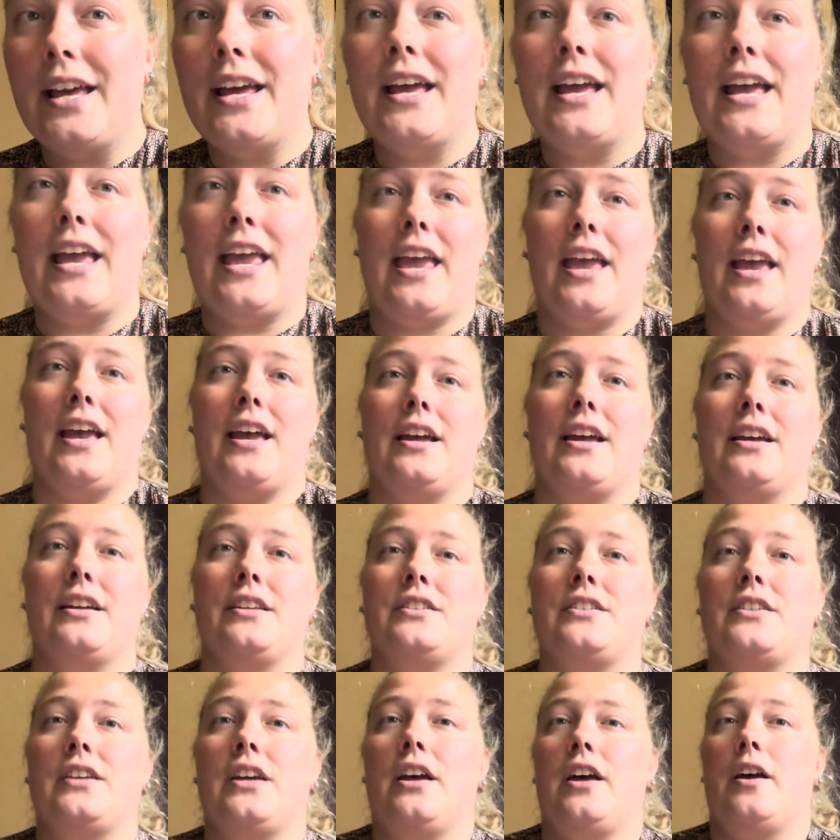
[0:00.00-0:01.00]
and
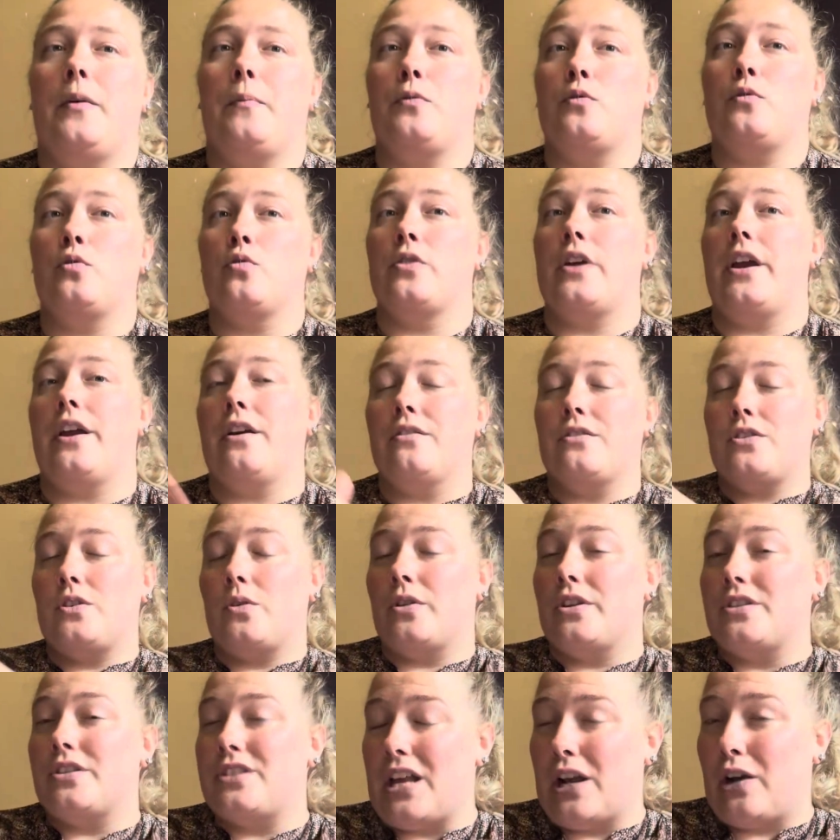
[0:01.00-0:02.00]
through the
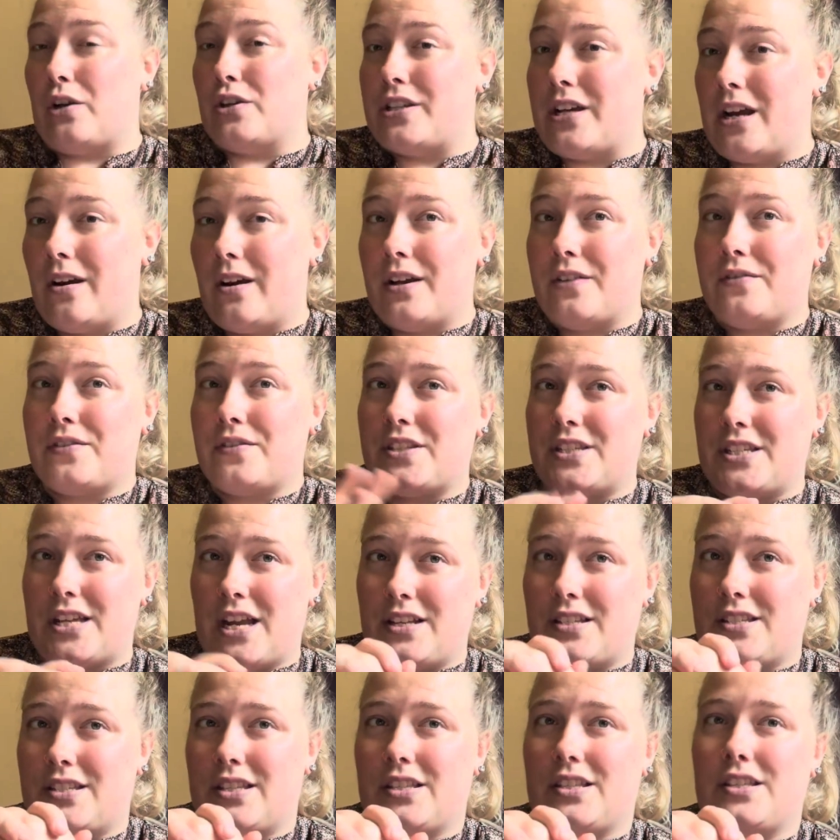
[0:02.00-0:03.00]
Arizona Secretary of State
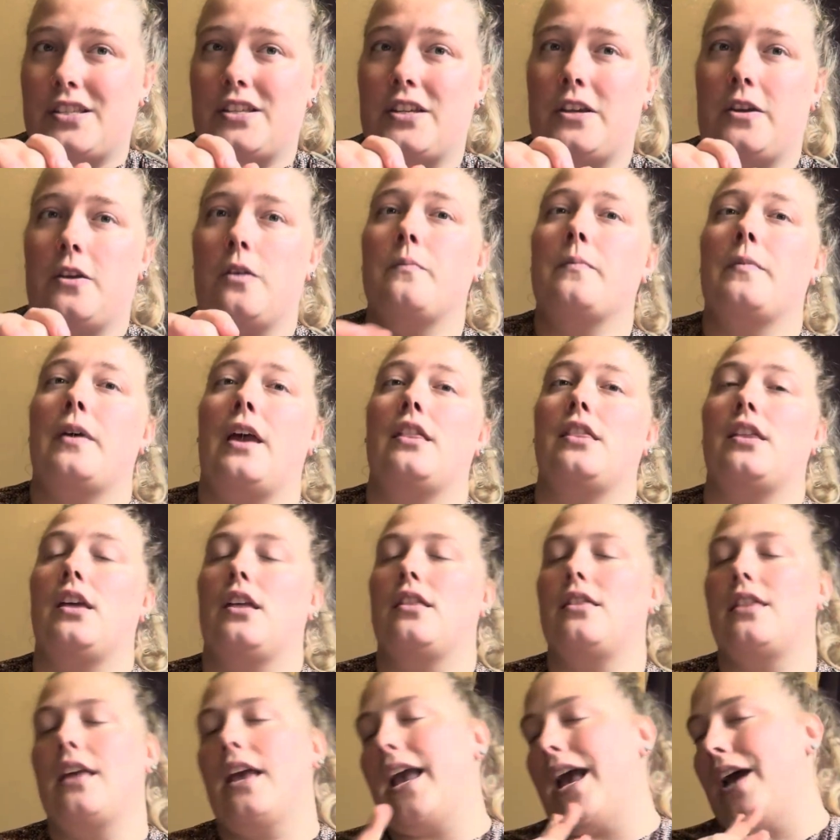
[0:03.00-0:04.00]
system, and
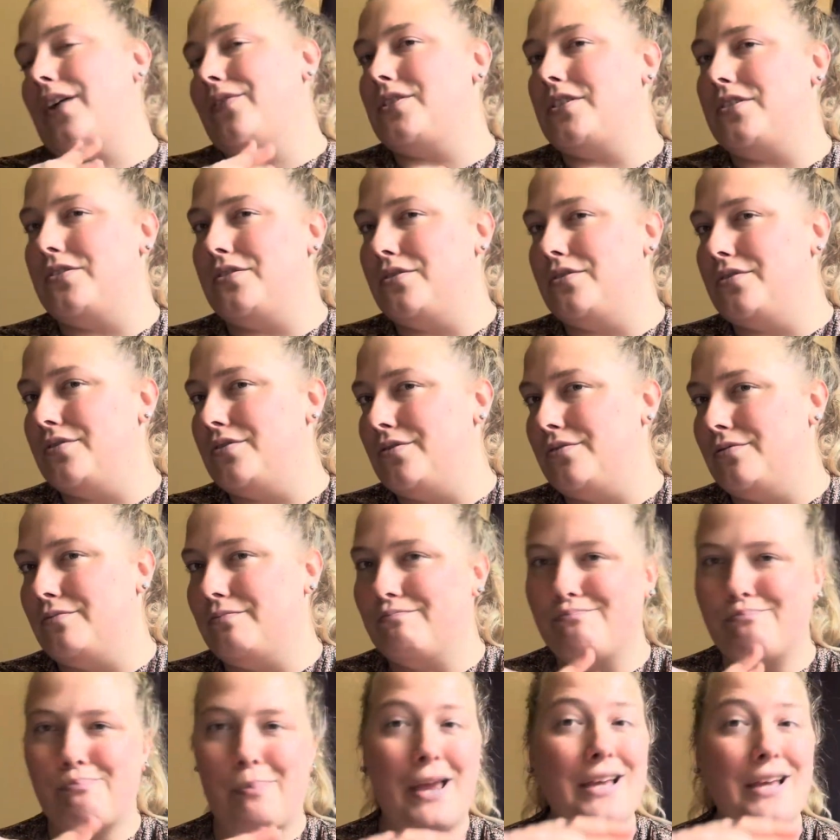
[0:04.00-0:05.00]
then they have to
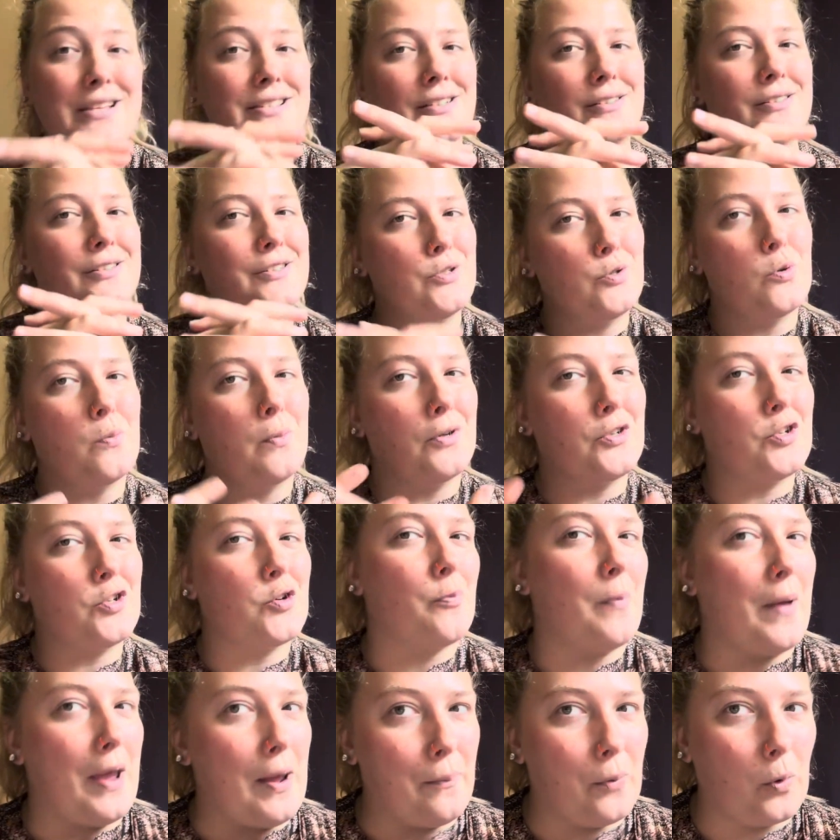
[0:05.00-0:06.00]
basically do a bunch of
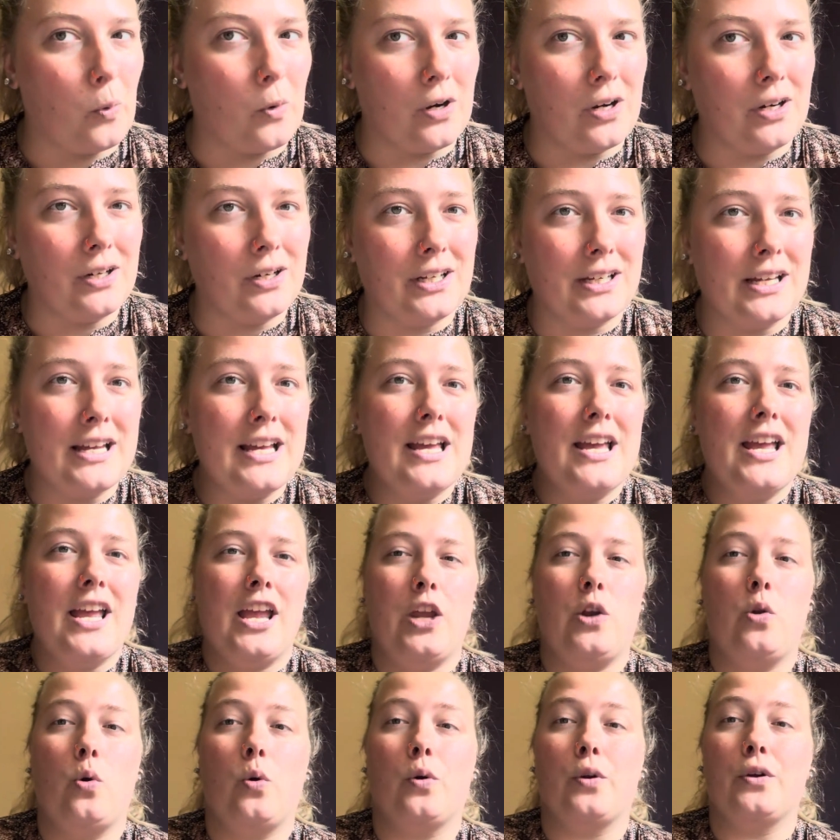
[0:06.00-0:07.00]
paperwork
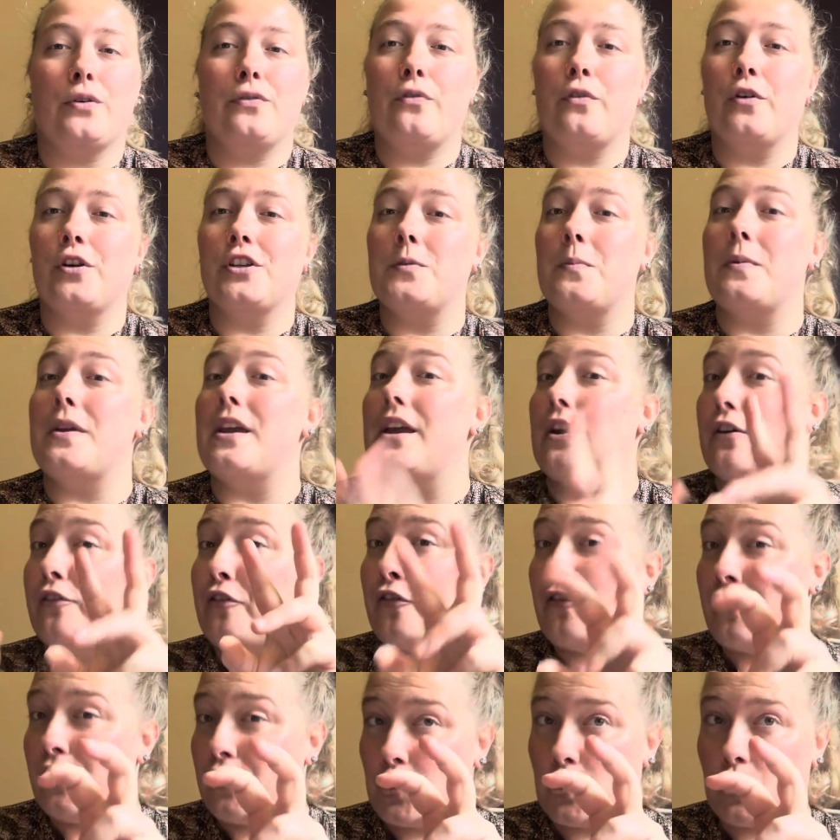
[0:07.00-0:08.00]
in order for it to be
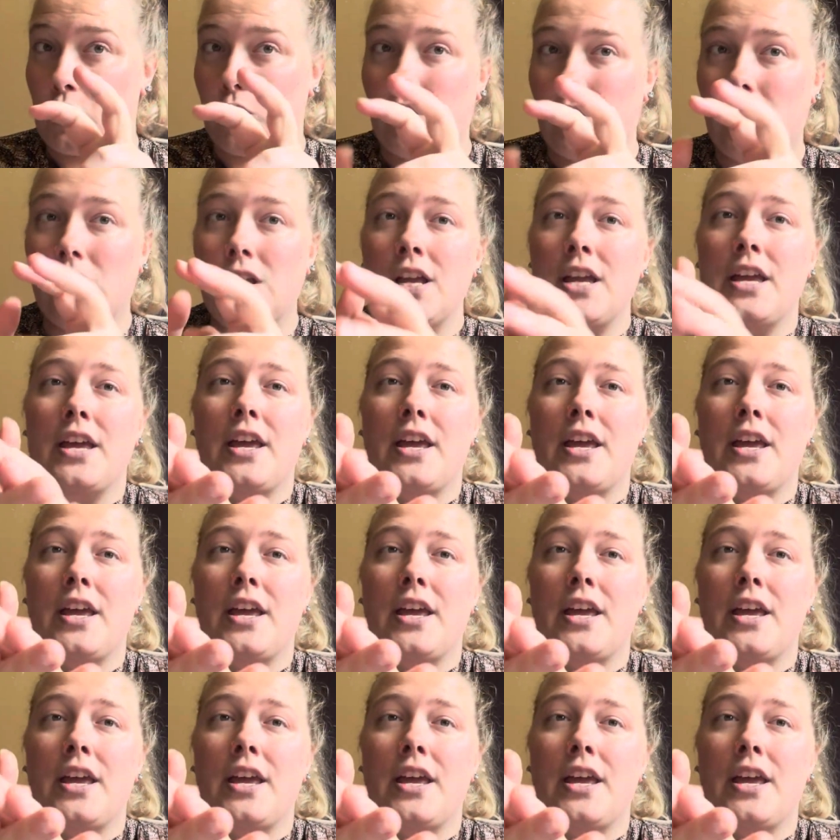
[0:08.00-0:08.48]
official.